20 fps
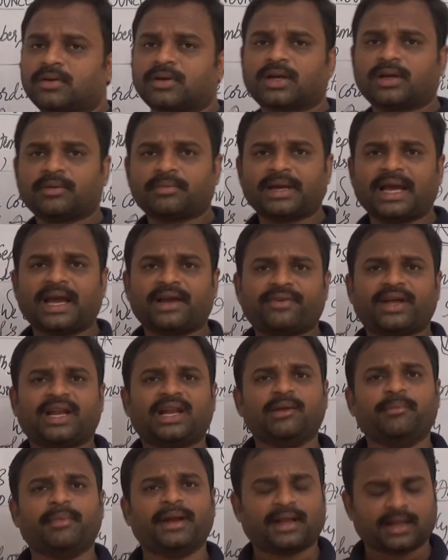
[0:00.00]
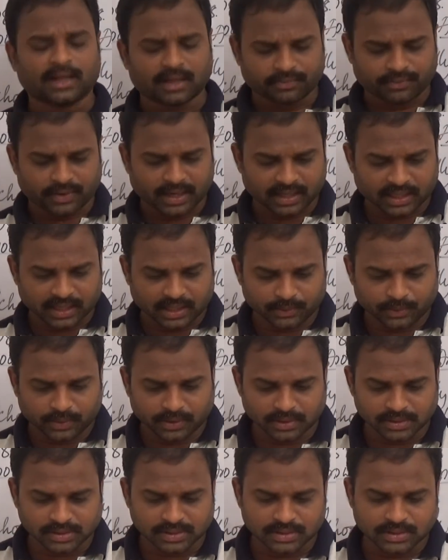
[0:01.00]
Okay? Have a limit of 100
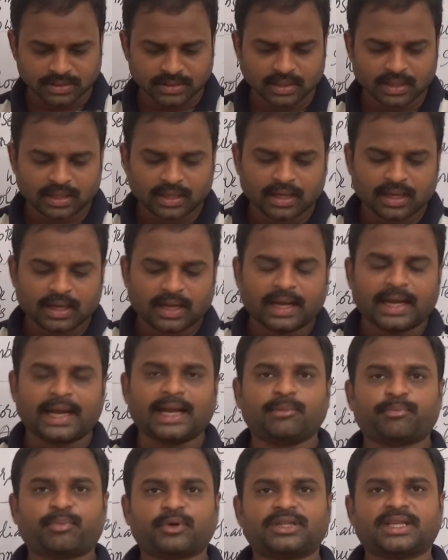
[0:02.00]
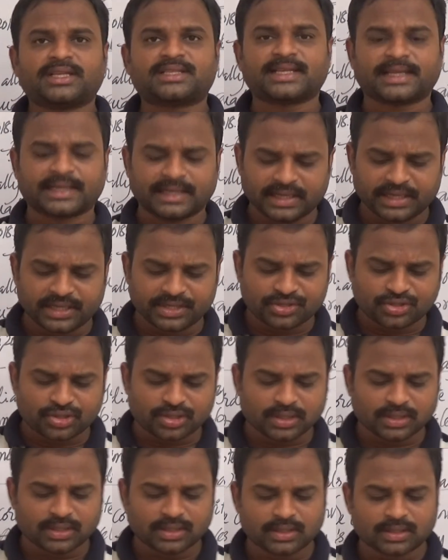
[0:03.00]
words. And put the
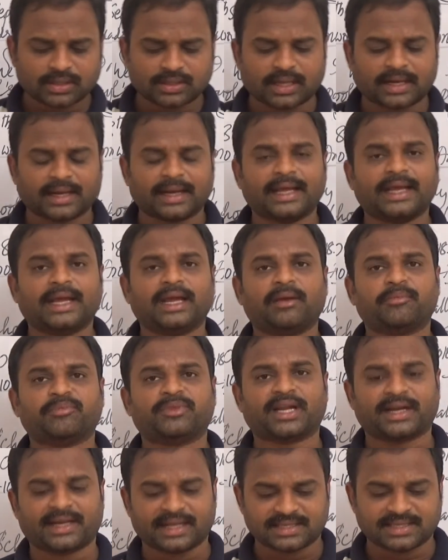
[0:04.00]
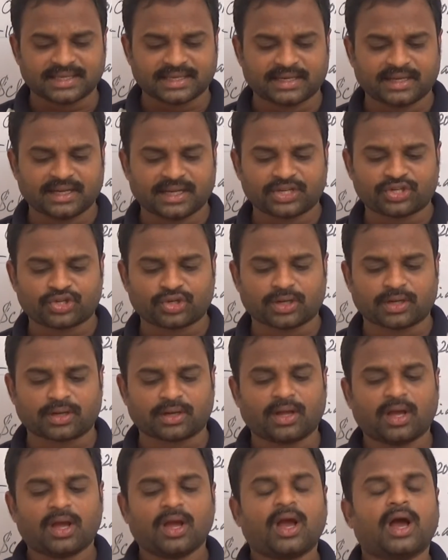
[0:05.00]
signature, the name, the
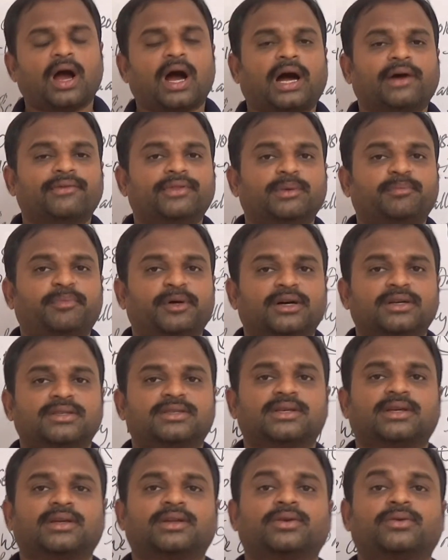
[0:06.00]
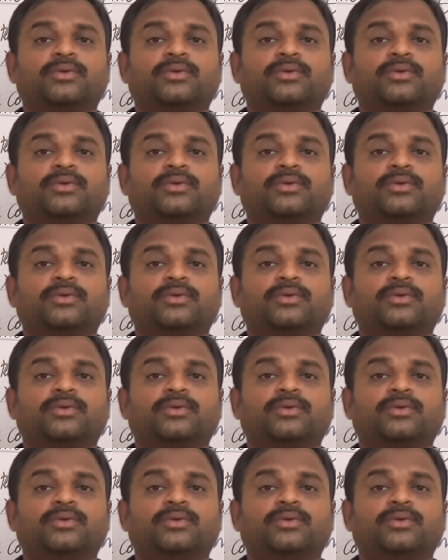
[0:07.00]
designation of the person